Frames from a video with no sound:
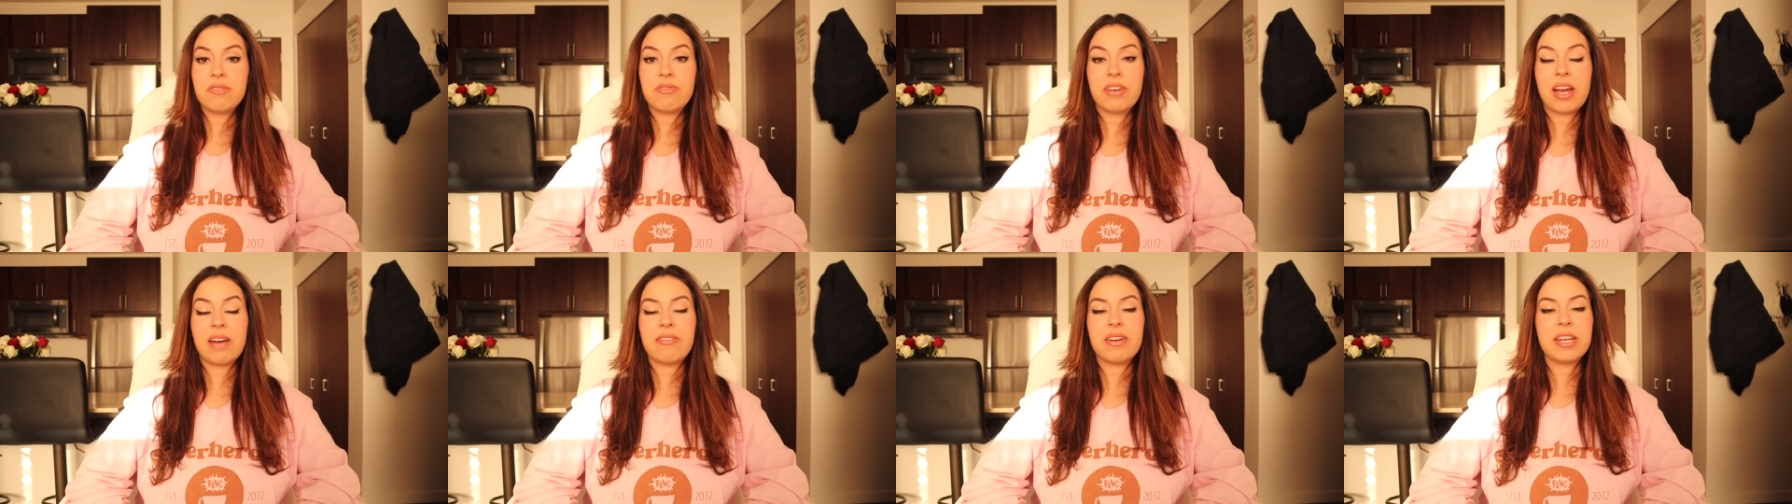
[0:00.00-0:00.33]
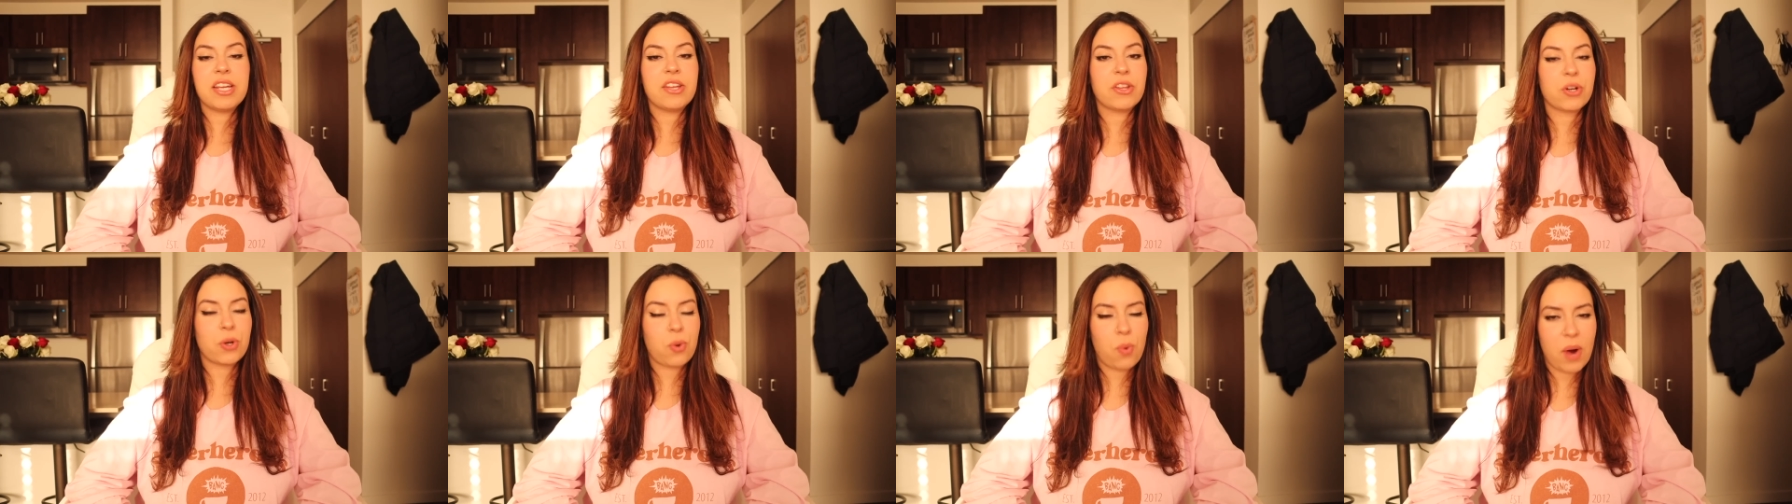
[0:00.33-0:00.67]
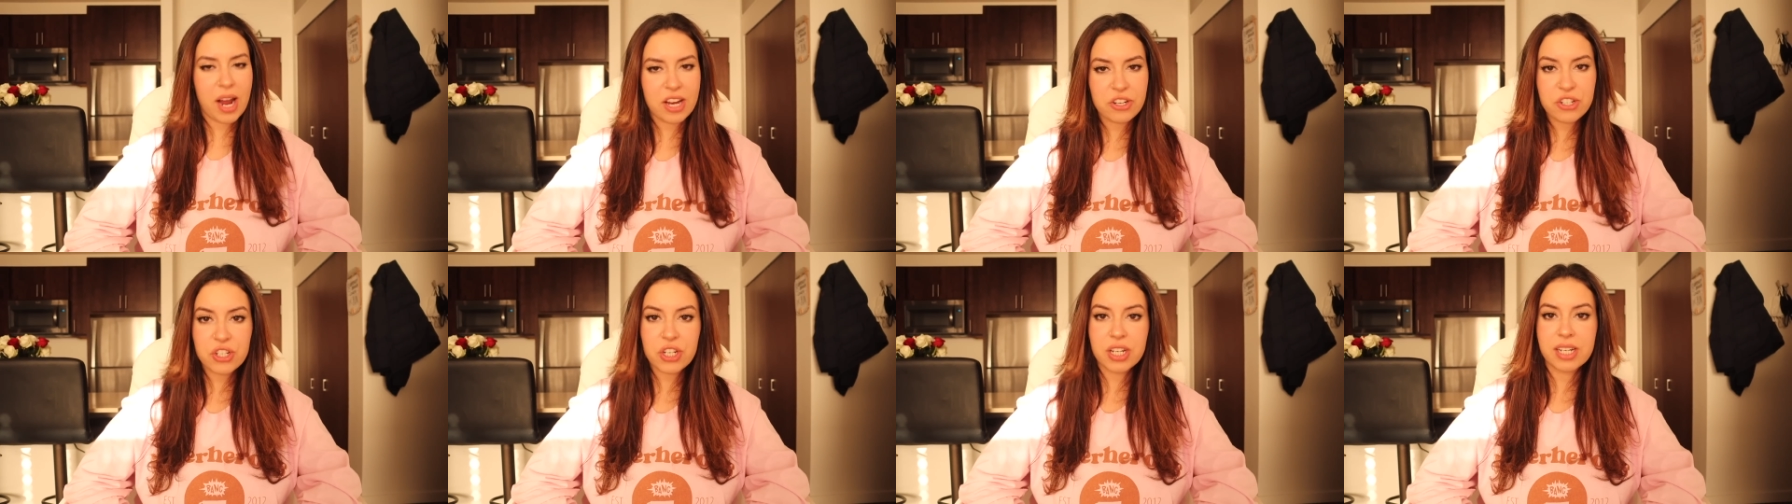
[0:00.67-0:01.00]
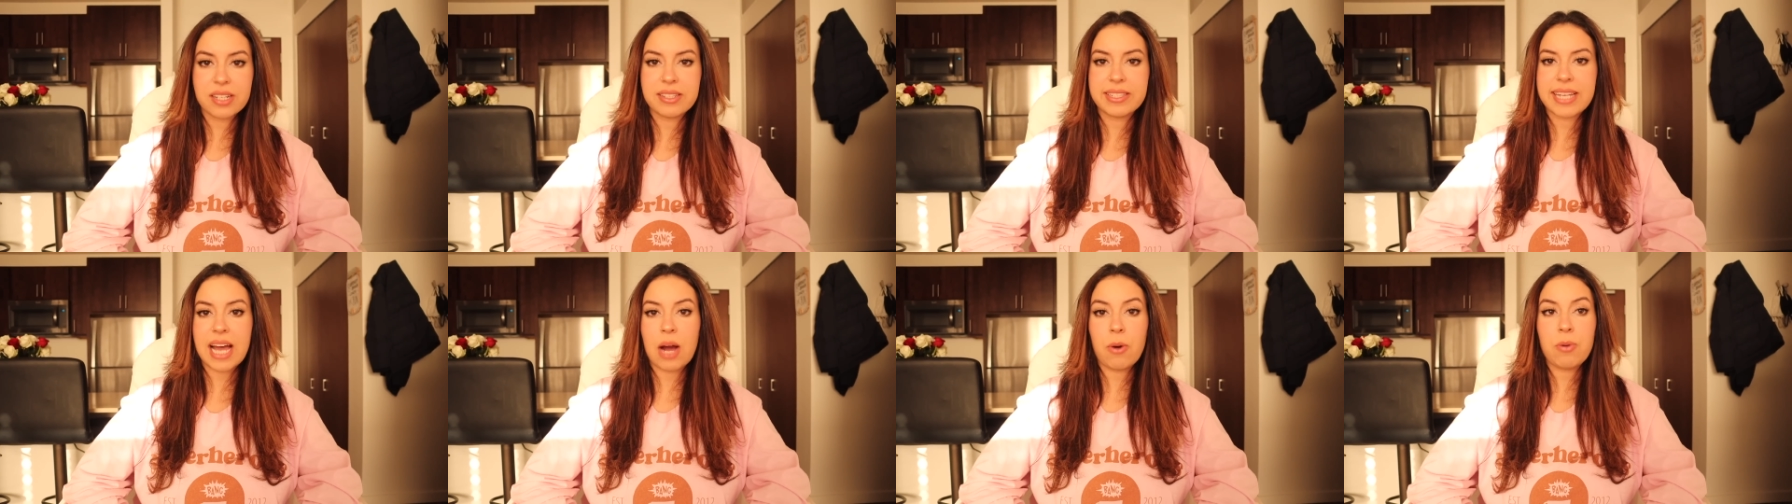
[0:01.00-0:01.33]
If you have any other
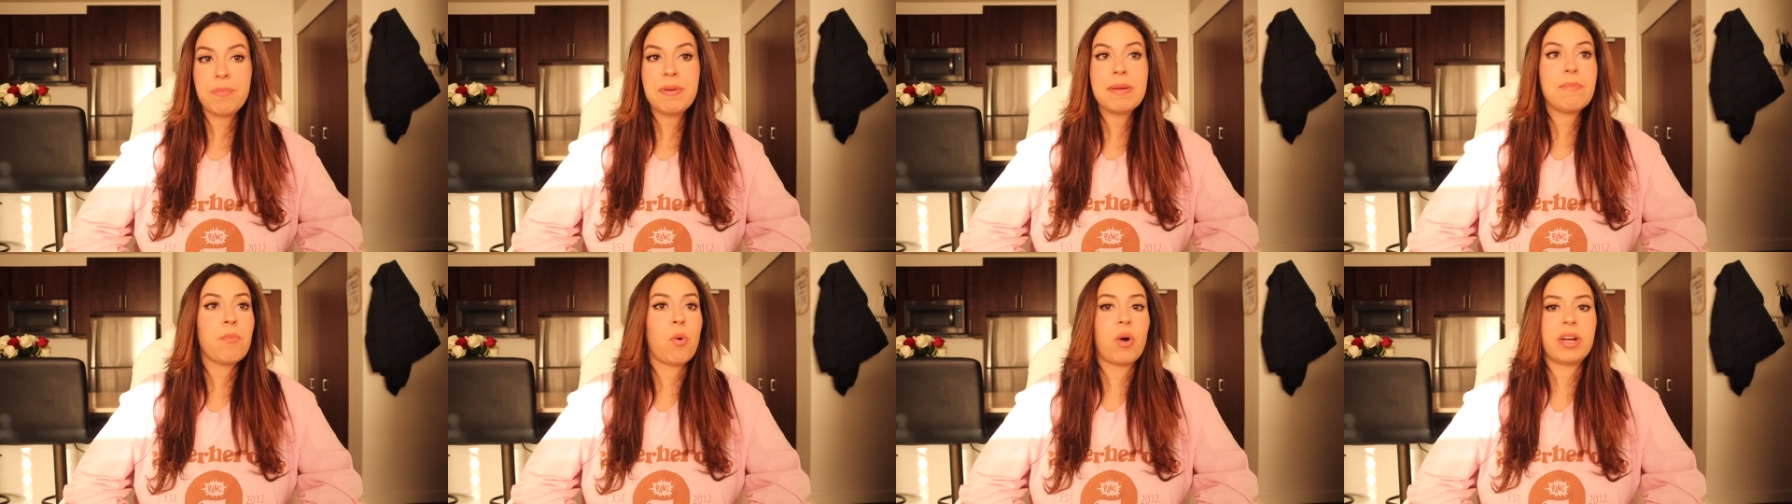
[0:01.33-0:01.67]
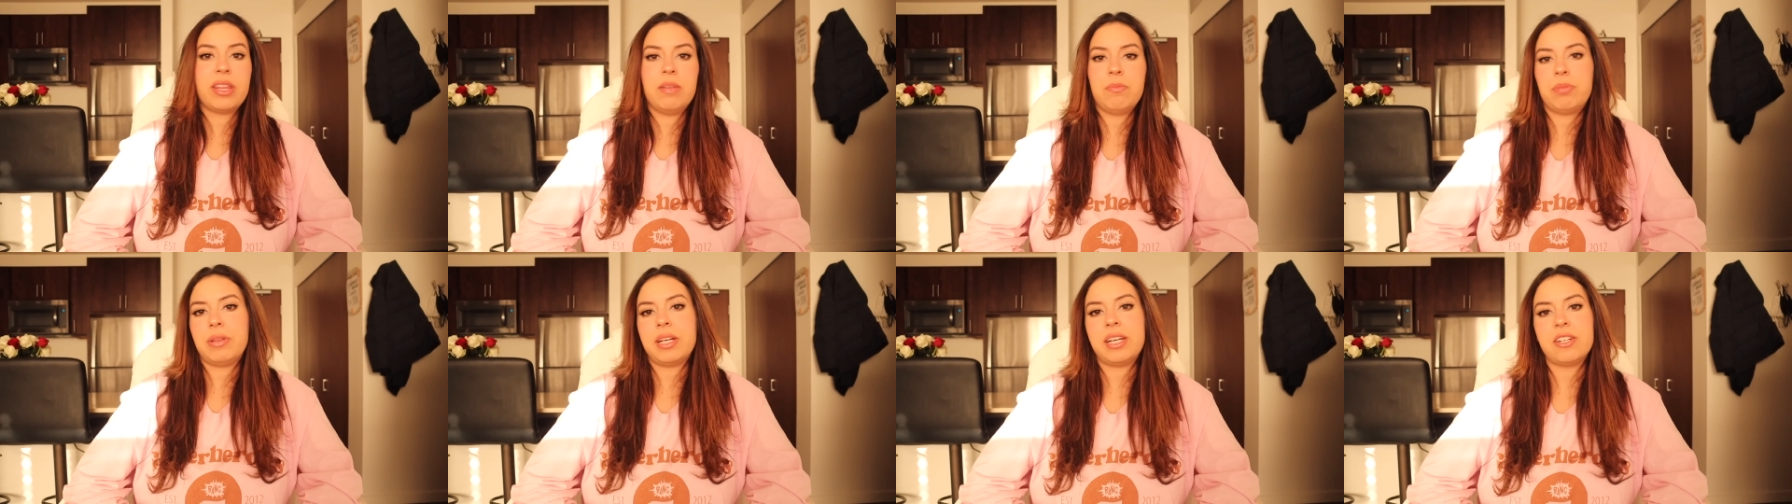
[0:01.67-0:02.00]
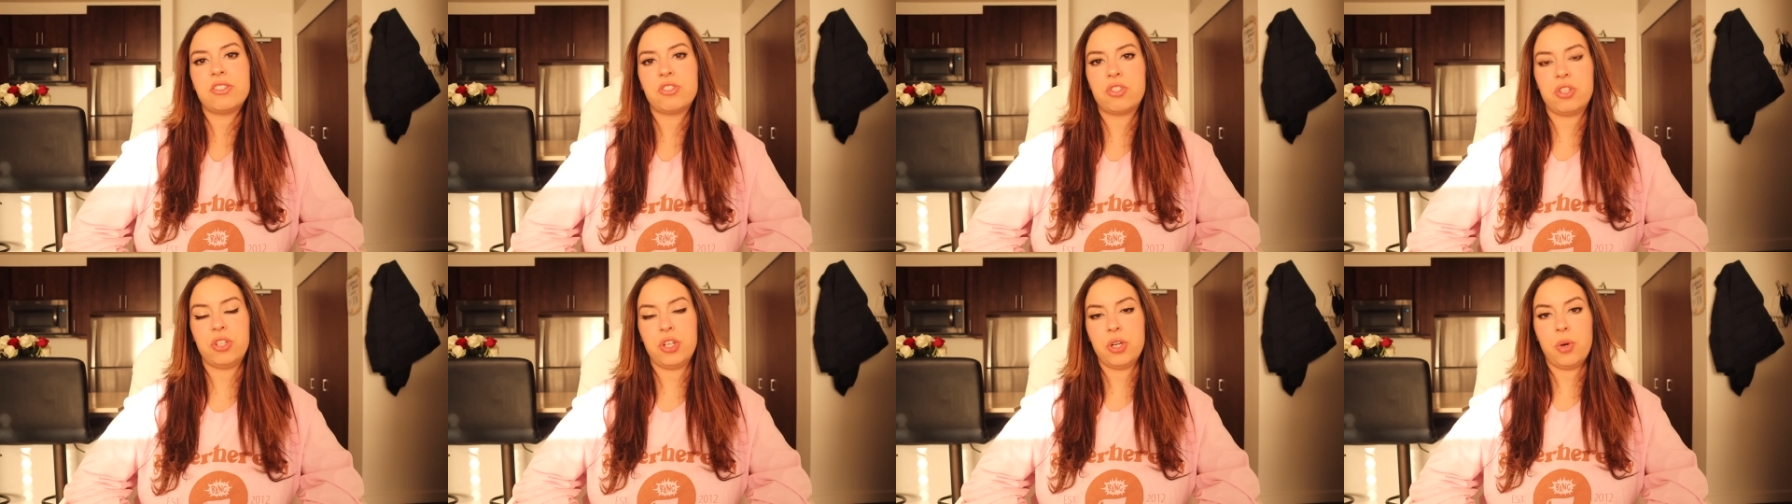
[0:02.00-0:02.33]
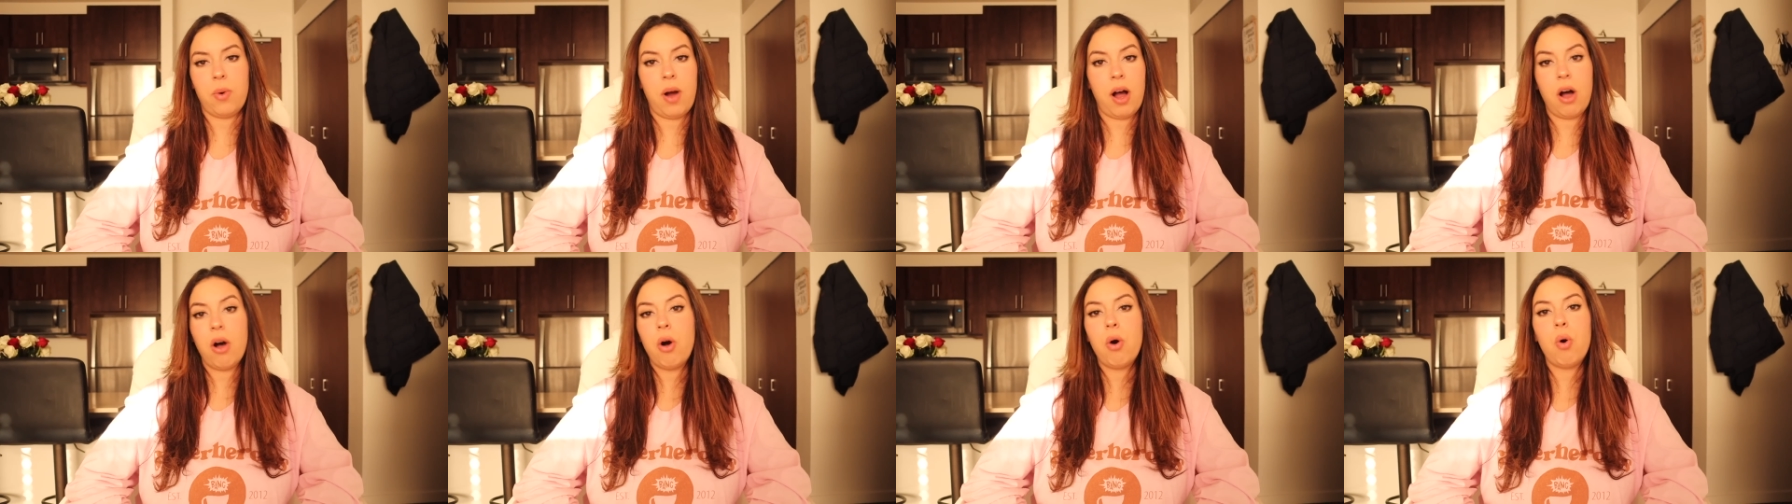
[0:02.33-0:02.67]
questions, I would be more than pleased to
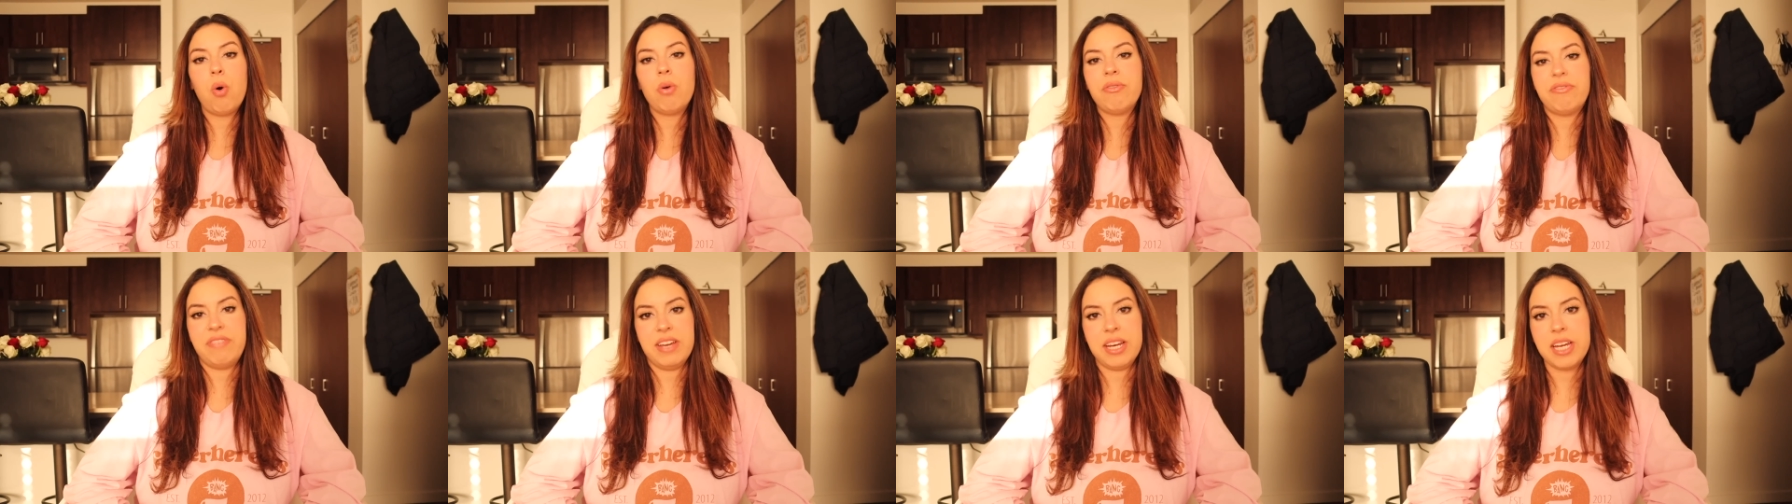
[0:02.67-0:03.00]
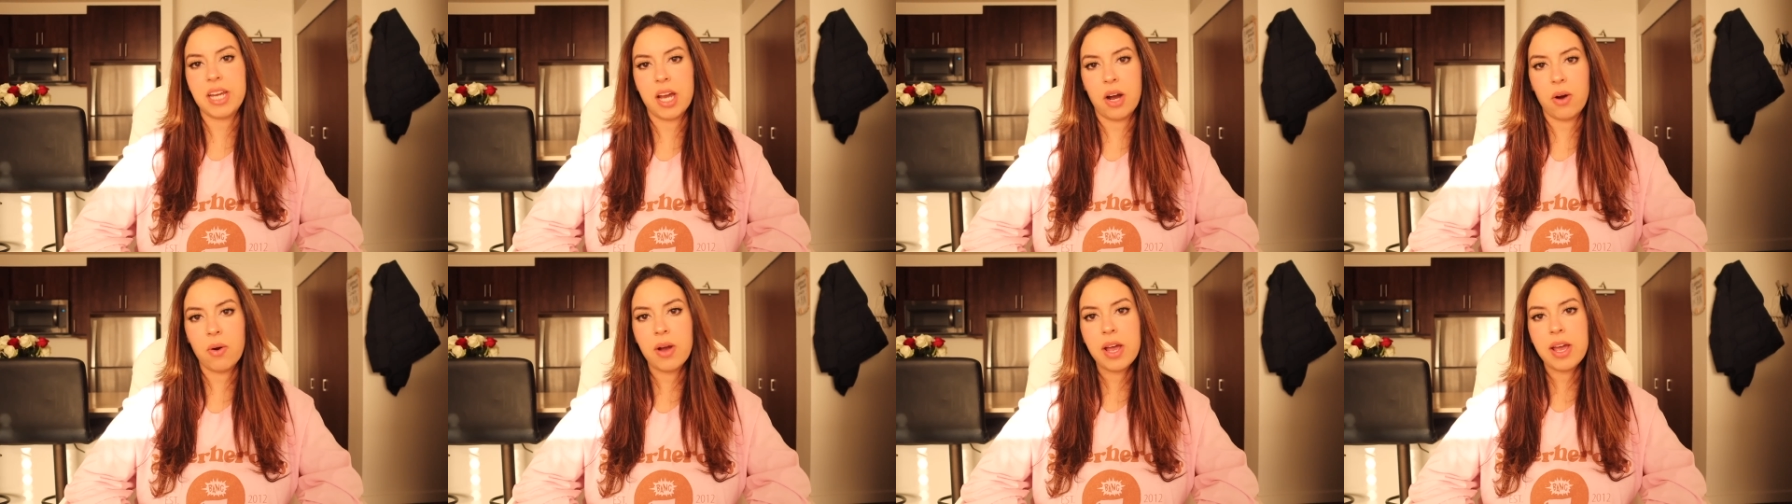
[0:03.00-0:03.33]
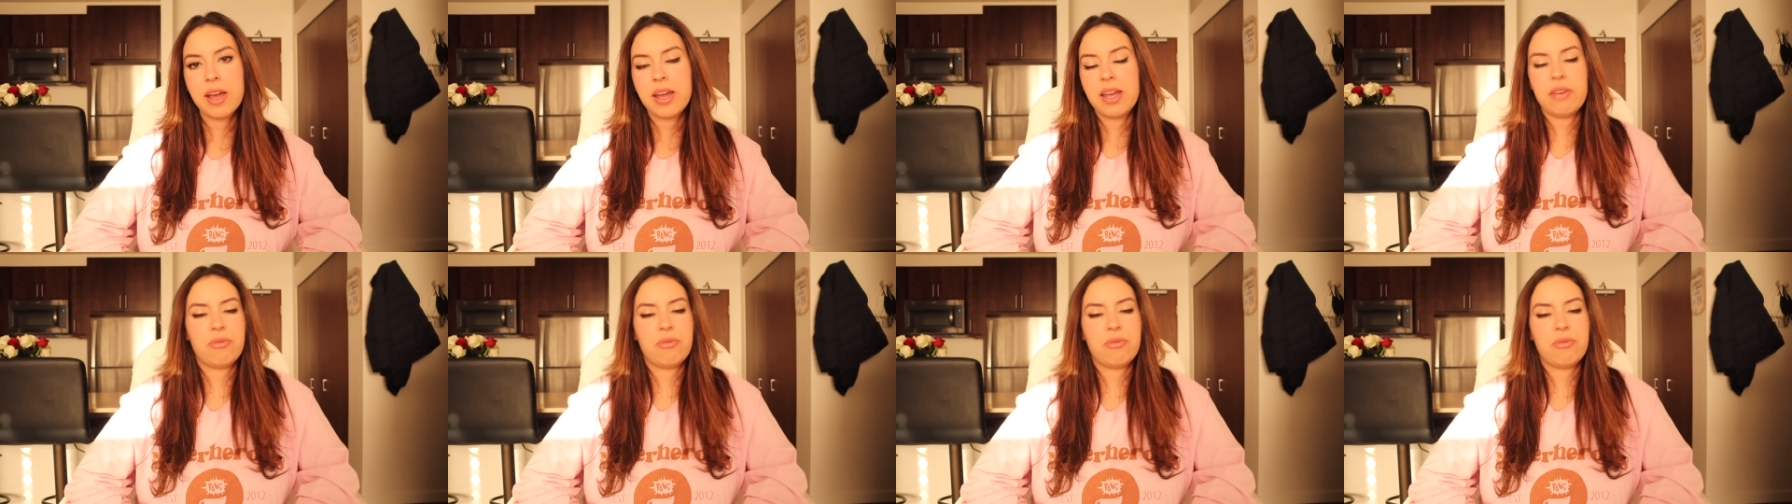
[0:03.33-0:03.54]
do a whole video